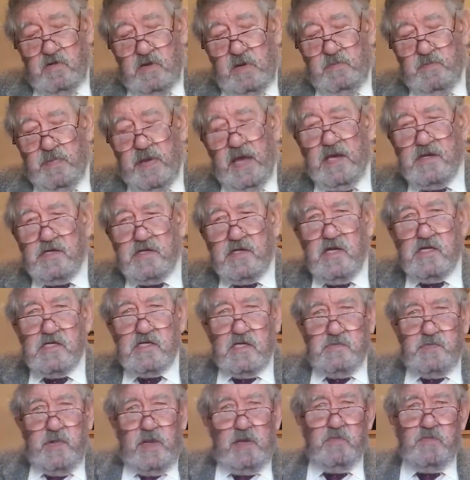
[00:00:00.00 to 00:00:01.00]

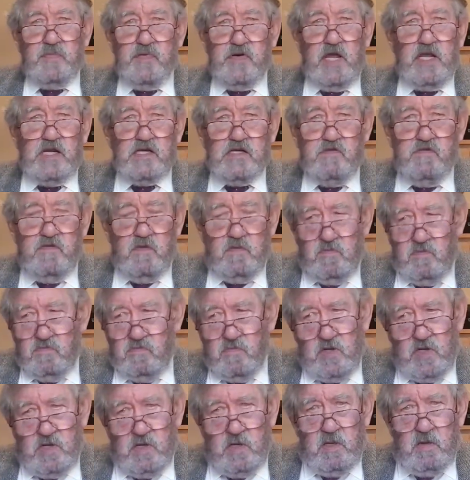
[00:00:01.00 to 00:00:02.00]
Repentance has been preached
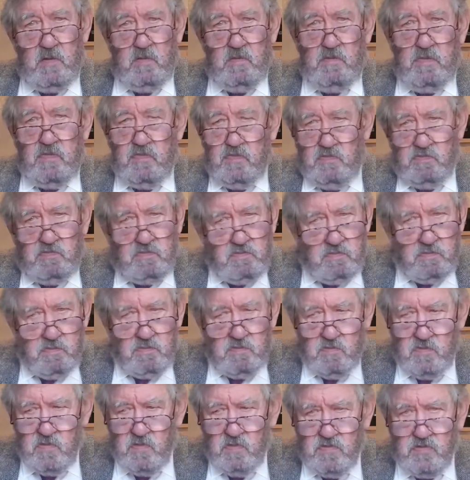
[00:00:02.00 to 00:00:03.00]
from
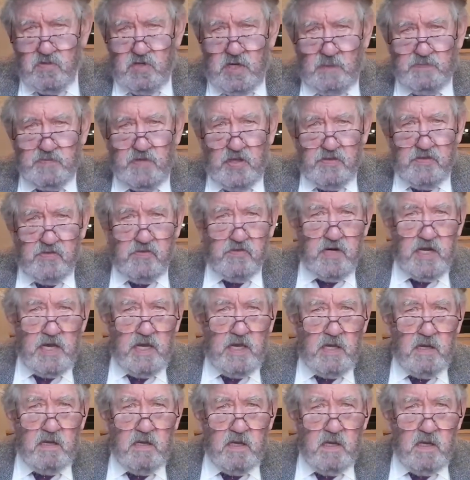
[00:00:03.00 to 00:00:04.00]
chapter
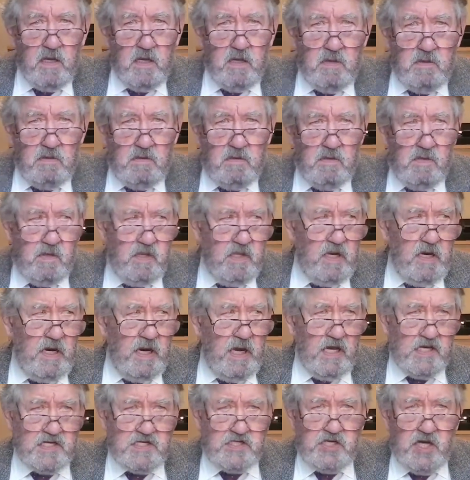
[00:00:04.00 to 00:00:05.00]
3 to the
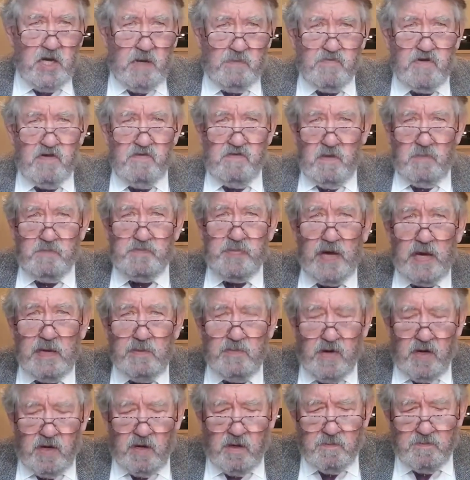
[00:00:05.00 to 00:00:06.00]
last chapter of the
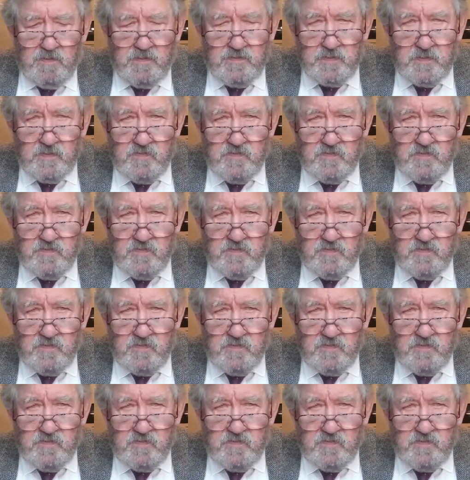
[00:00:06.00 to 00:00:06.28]
Bible.